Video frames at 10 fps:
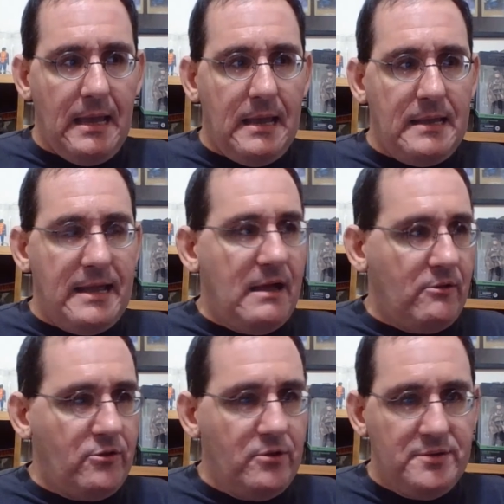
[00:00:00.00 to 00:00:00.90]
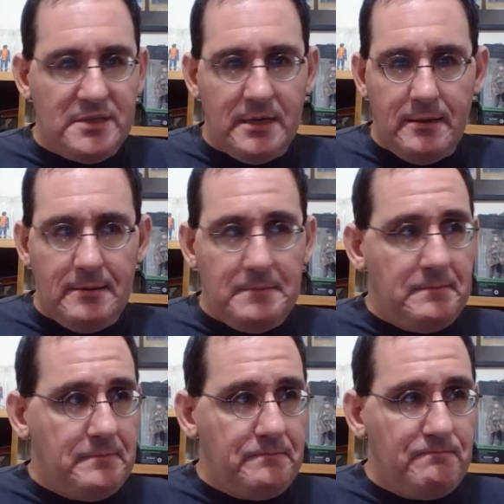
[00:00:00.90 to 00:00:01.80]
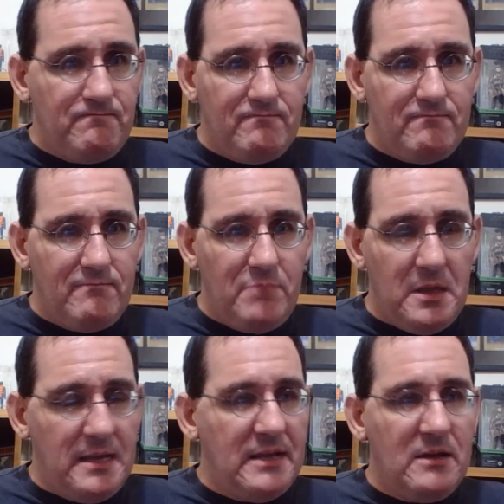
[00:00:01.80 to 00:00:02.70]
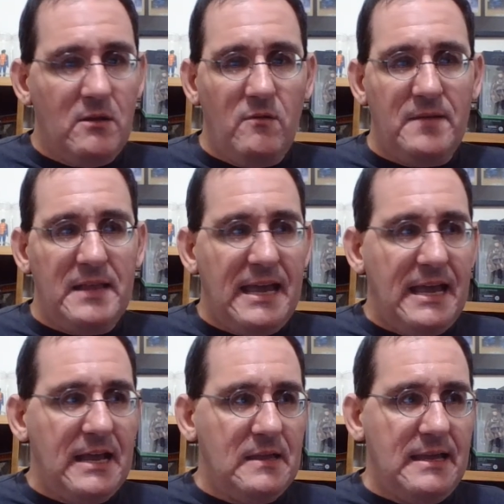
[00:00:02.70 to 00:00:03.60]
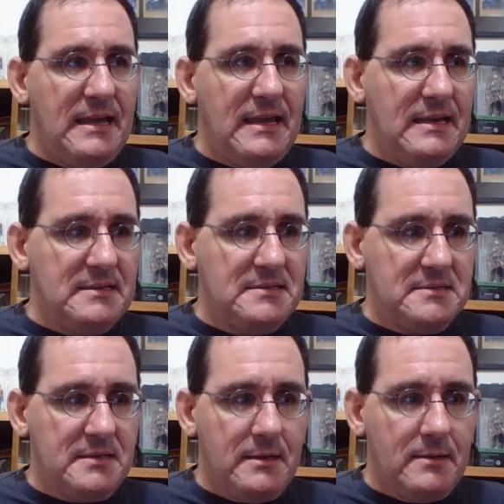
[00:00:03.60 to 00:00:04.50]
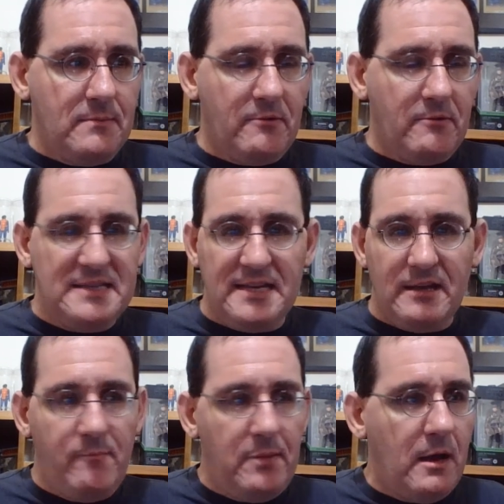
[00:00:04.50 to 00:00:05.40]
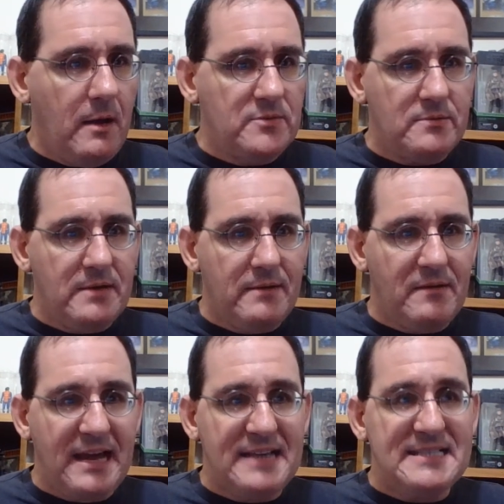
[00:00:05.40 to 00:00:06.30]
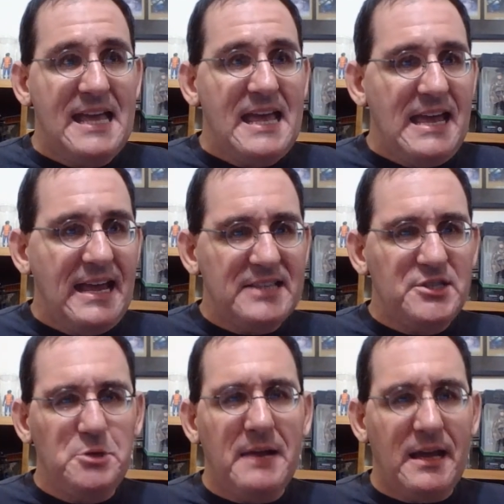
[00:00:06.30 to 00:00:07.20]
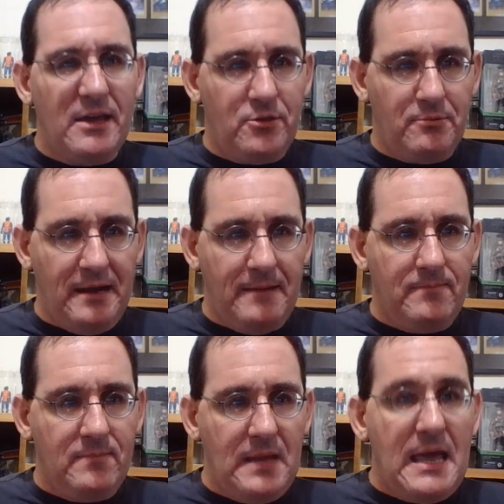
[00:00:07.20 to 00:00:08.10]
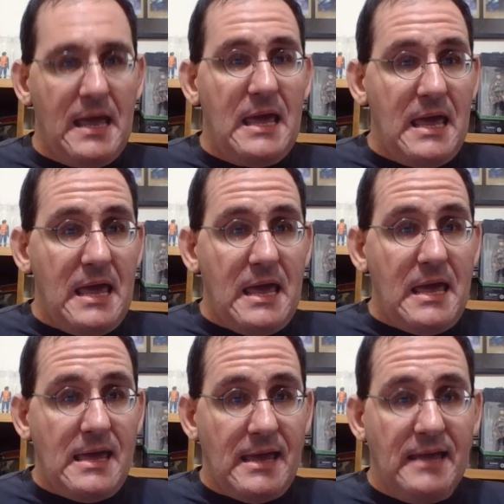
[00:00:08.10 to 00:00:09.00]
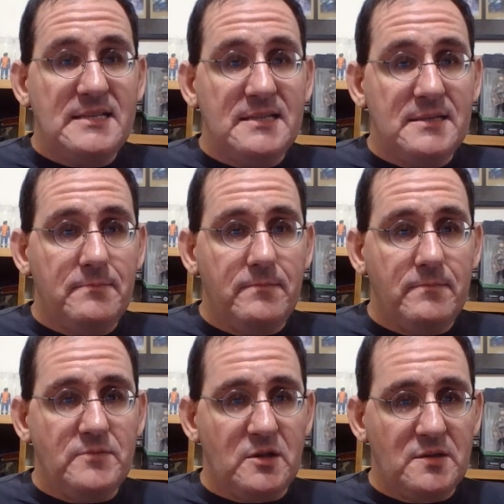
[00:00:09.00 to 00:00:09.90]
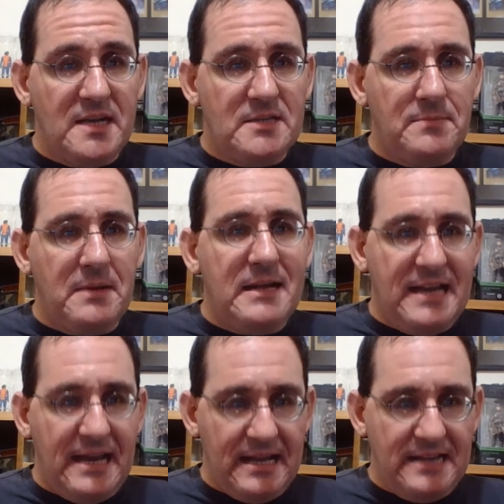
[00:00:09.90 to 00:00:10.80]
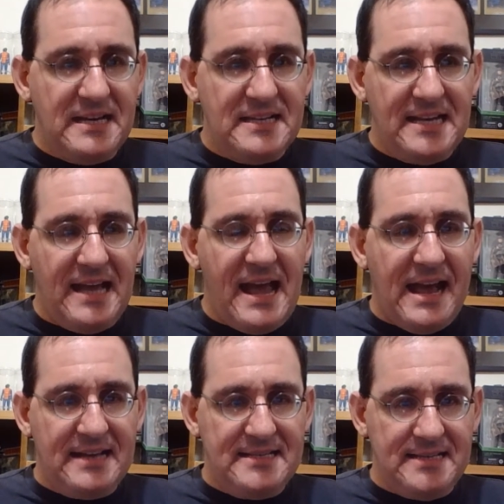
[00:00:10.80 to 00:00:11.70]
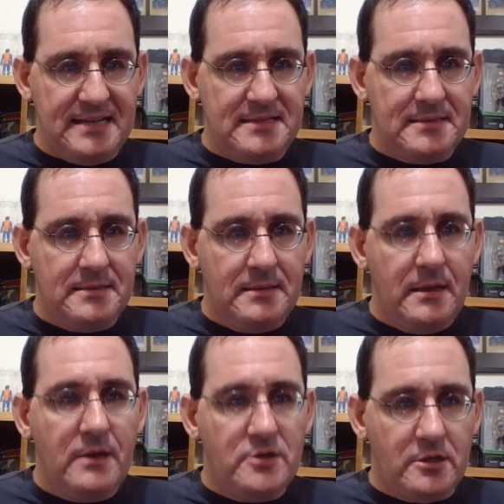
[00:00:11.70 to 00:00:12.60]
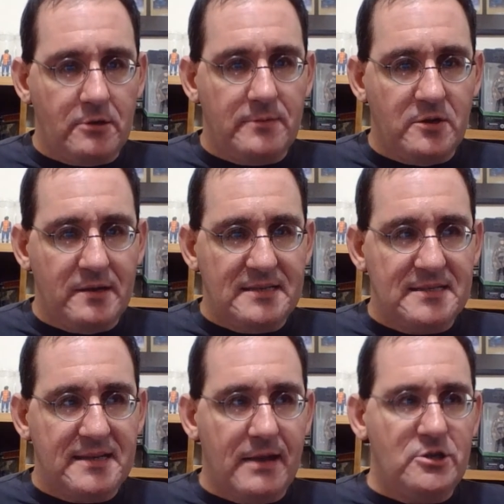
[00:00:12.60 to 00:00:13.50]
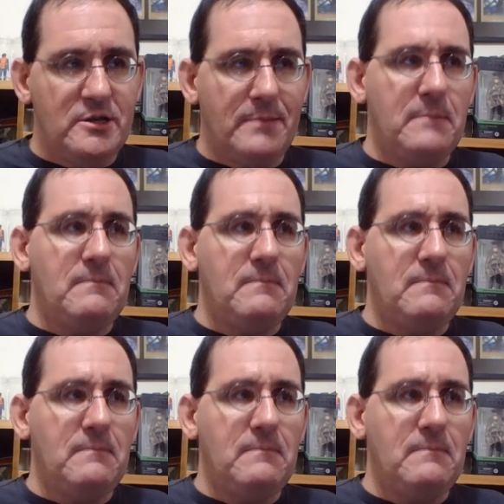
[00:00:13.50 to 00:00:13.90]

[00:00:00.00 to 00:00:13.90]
Now, through some political finagling, some greasing of palms, or whatever the case, he gets 2 out of 3. He gets General Zod's body, and he does get access to the Kryptonian scout ship.